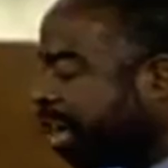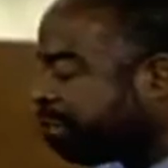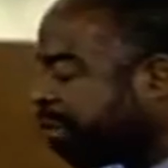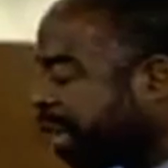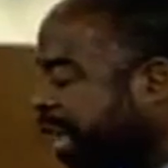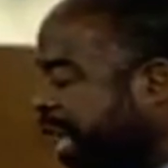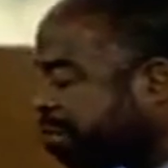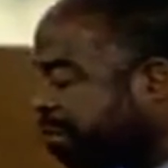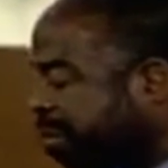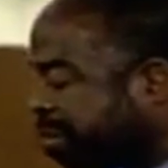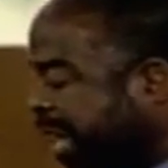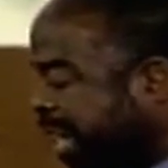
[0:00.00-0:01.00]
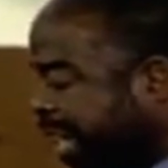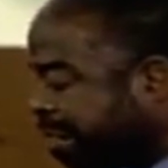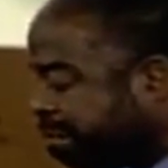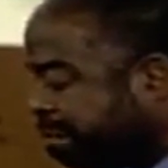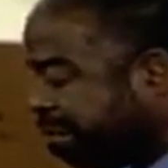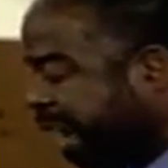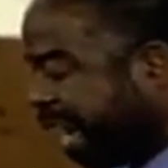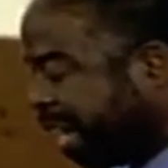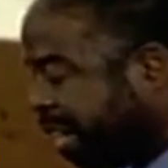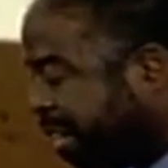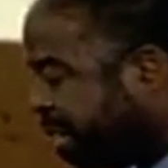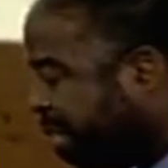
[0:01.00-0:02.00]
enough to keep from getting
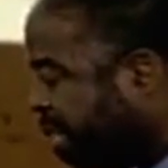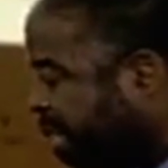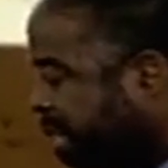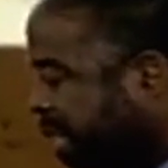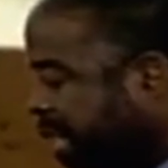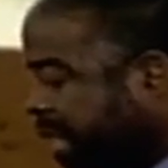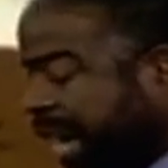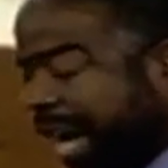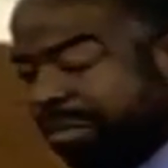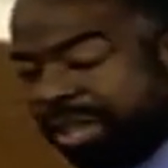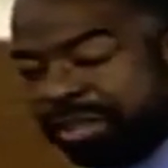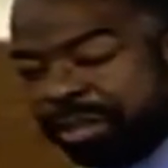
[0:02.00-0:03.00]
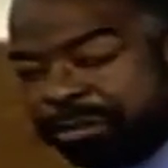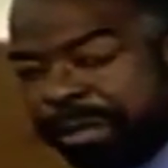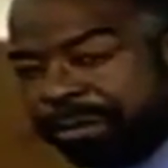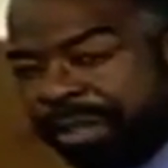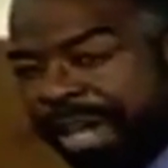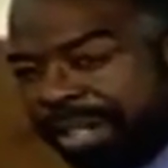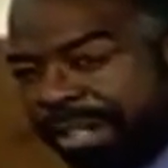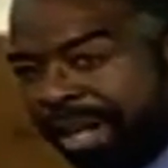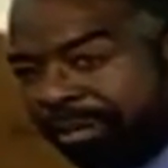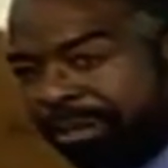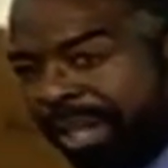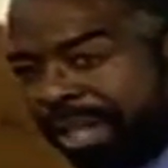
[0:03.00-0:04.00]
fired. How many know people like
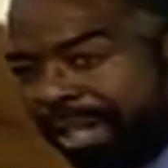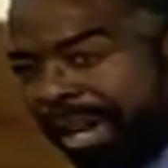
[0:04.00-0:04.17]
that? Blink